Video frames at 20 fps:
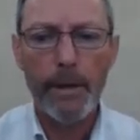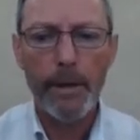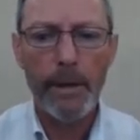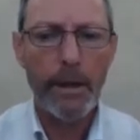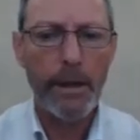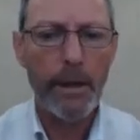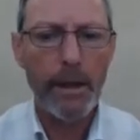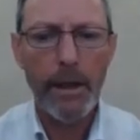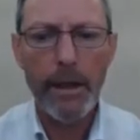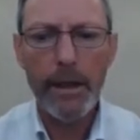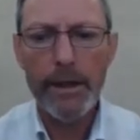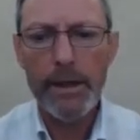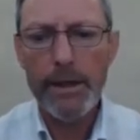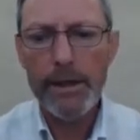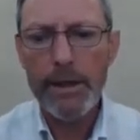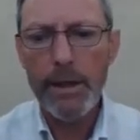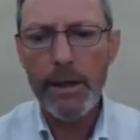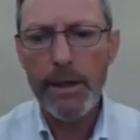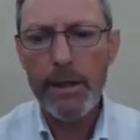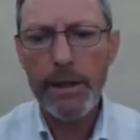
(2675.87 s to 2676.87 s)
Uh, there's
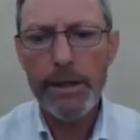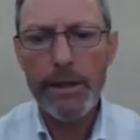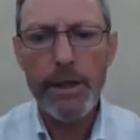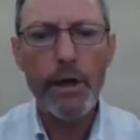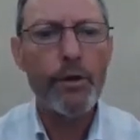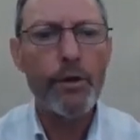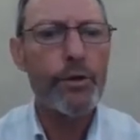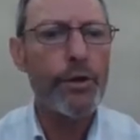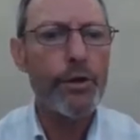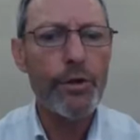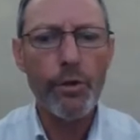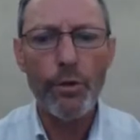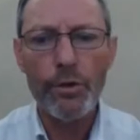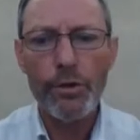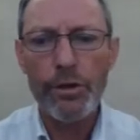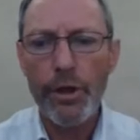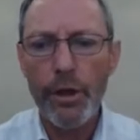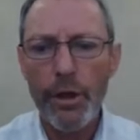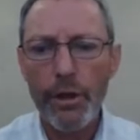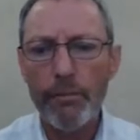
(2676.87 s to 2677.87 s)
no there's no
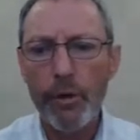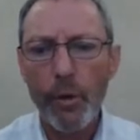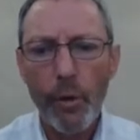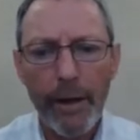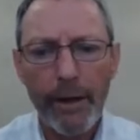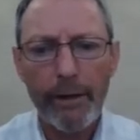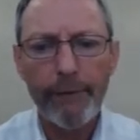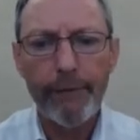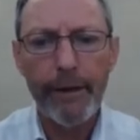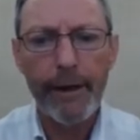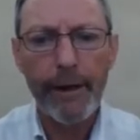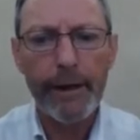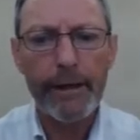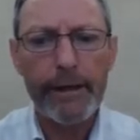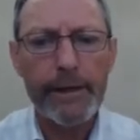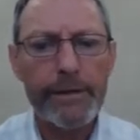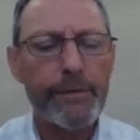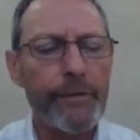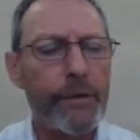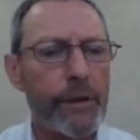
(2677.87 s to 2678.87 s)
short-term quick
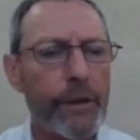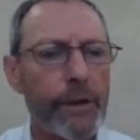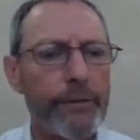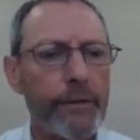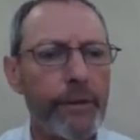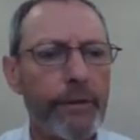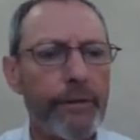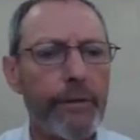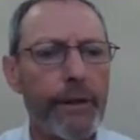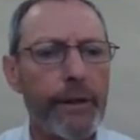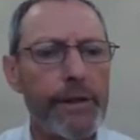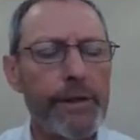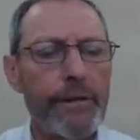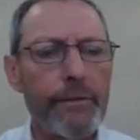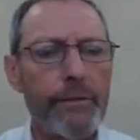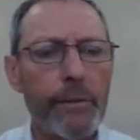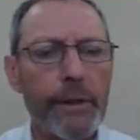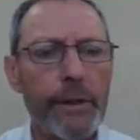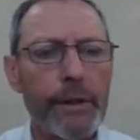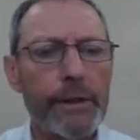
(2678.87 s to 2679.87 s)
fix for, for invasive
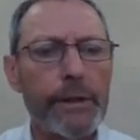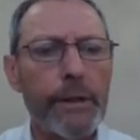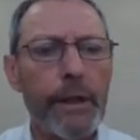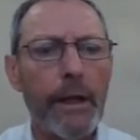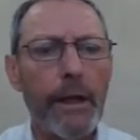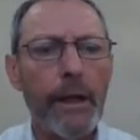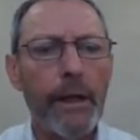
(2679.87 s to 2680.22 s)
weeds.